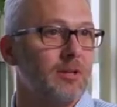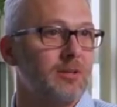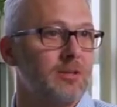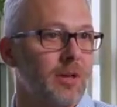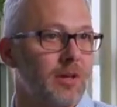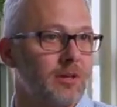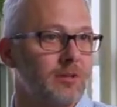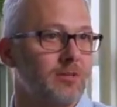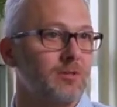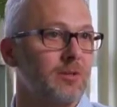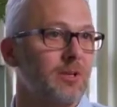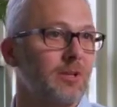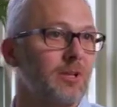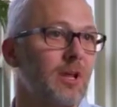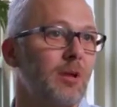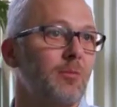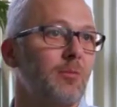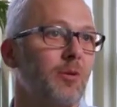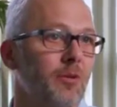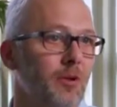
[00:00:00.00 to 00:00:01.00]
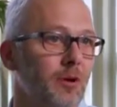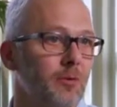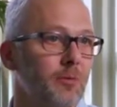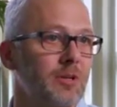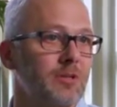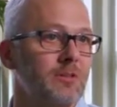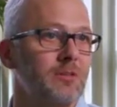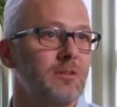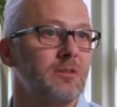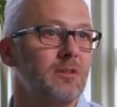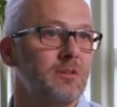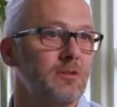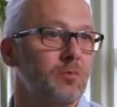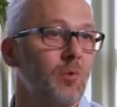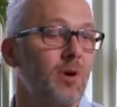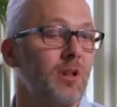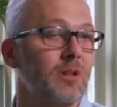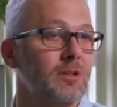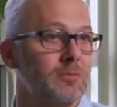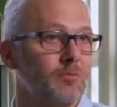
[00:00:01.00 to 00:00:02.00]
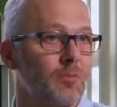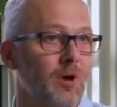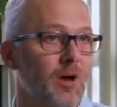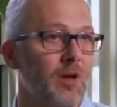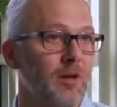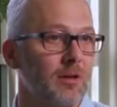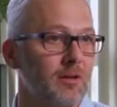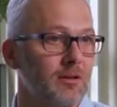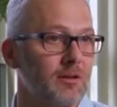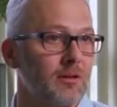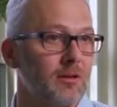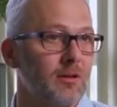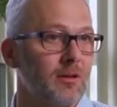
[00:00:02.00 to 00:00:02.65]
to actually enable their business as well as mine?